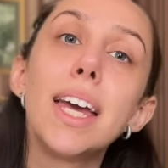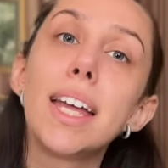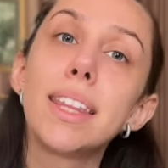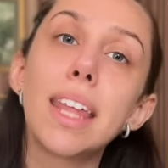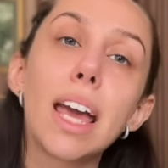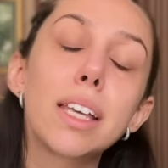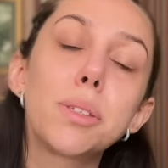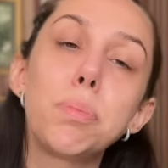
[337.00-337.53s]

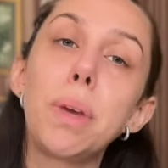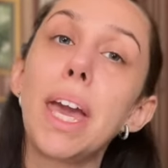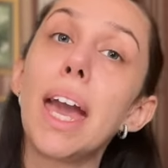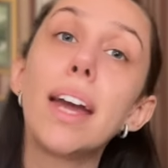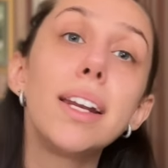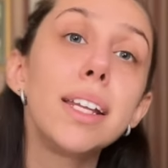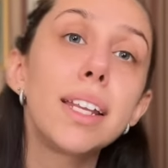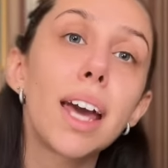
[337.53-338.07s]
text me
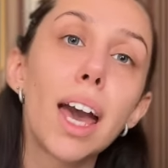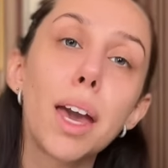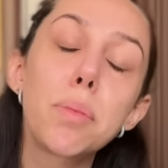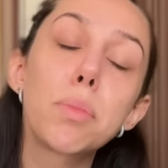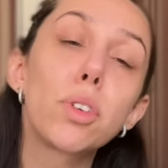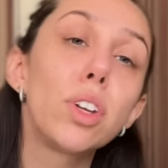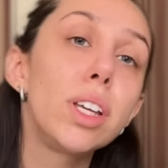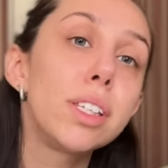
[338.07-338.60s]

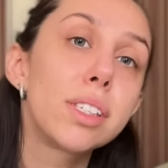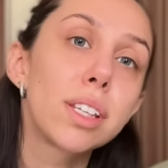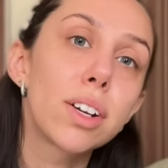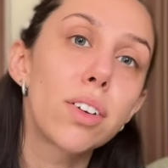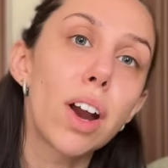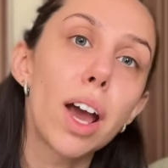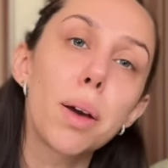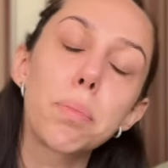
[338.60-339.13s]
anytime on
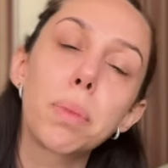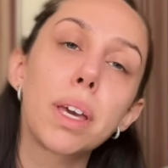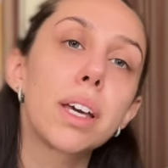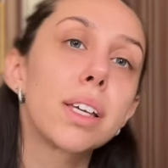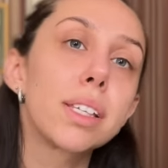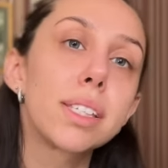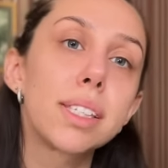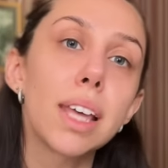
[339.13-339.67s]
Instagram,
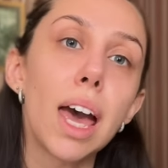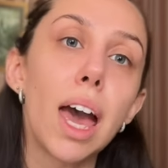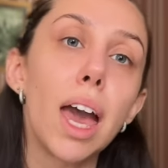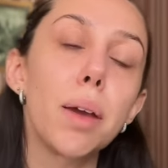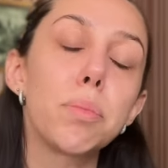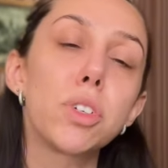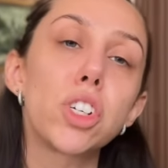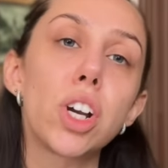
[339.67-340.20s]
because
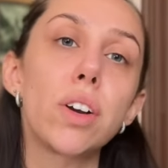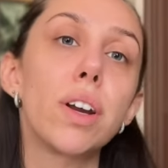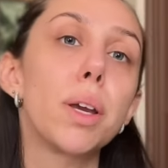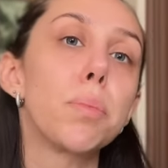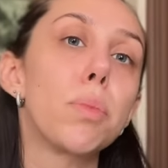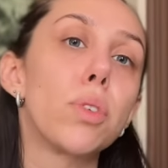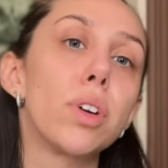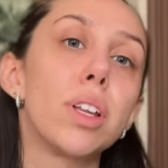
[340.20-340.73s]
I'm
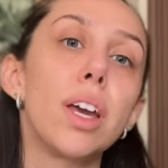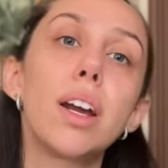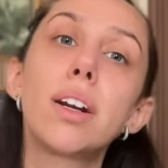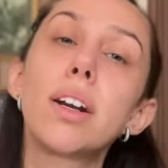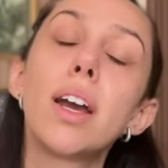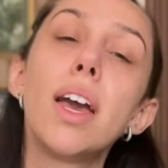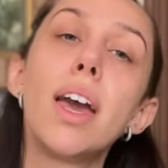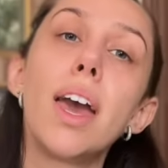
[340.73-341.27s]
sharing more
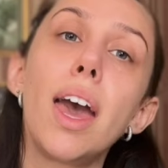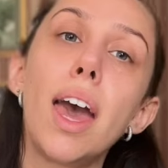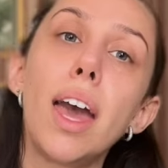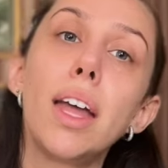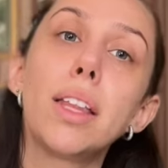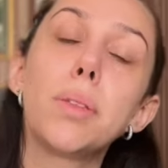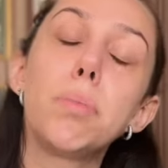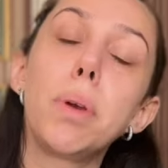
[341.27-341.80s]
there
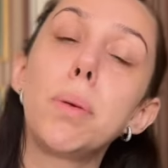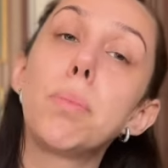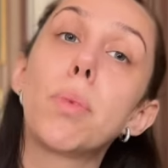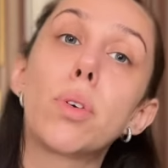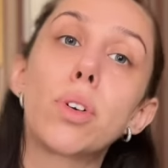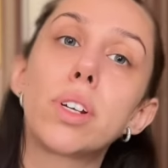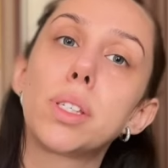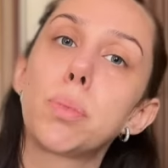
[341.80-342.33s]
and be
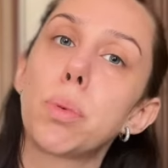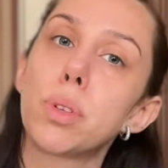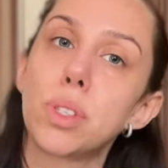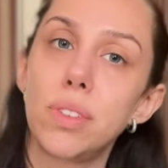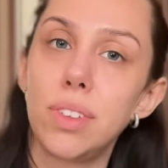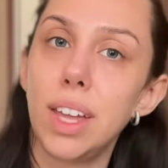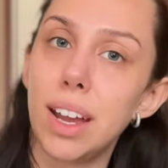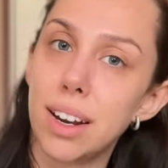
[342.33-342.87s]
more
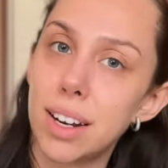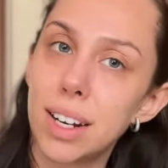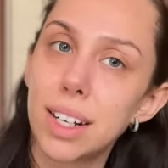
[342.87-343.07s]
responsive there.